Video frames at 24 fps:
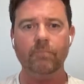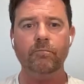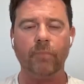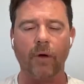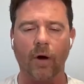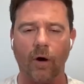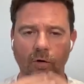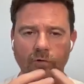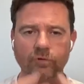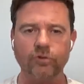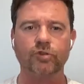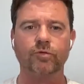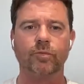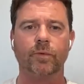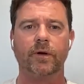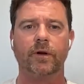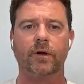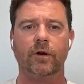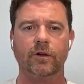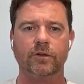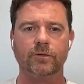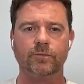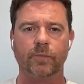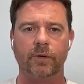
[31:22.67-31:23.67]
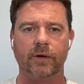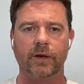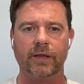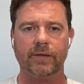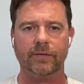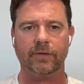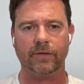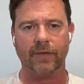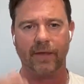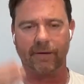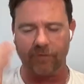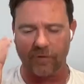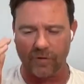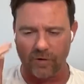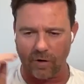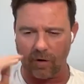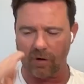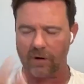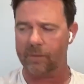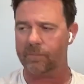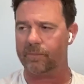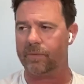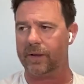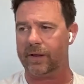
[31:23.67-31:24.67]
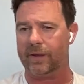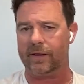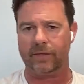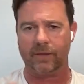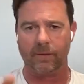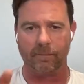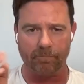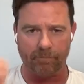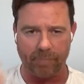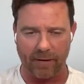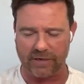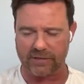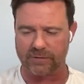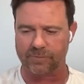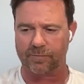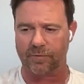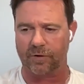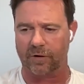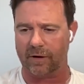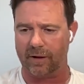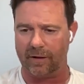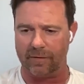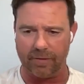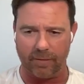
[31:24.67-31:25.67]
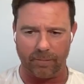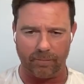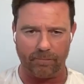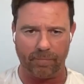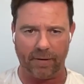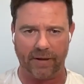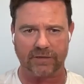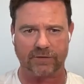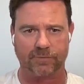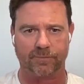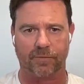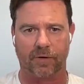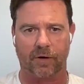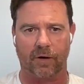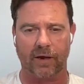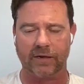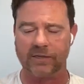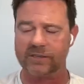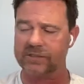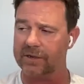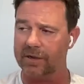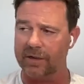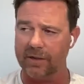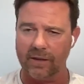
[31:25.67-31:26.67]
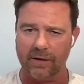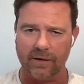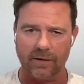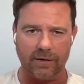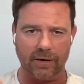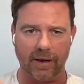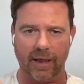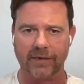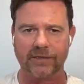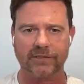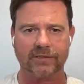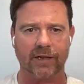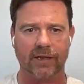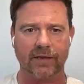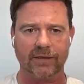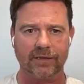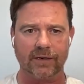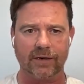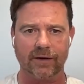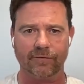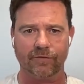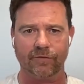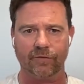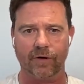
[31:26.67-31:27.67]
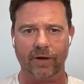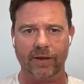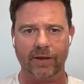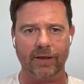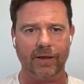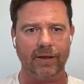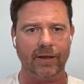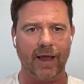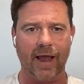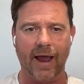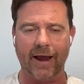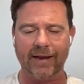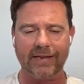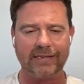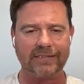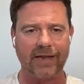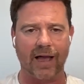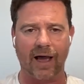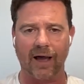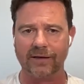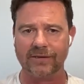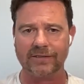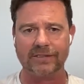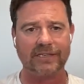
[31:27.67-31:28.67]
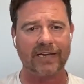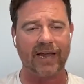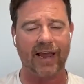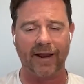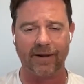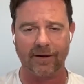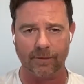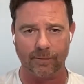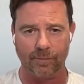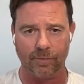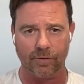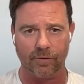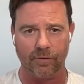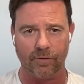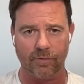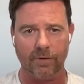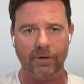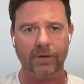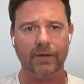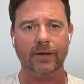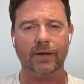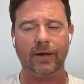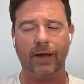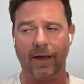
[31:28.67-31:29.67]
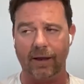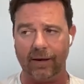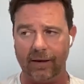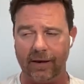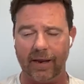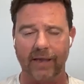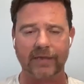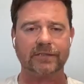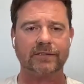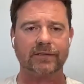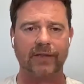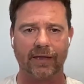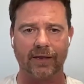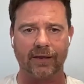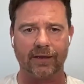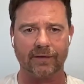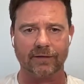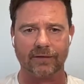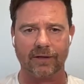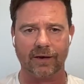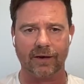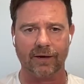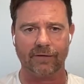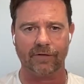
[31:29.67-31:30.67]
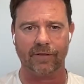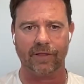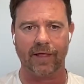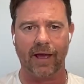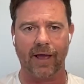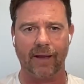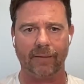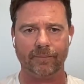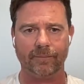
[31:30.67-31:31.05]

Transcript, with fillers: Entrepreneurs believe that they're going to be the best product, the best price, next day delivery. And it's untenable unless they can deliver that.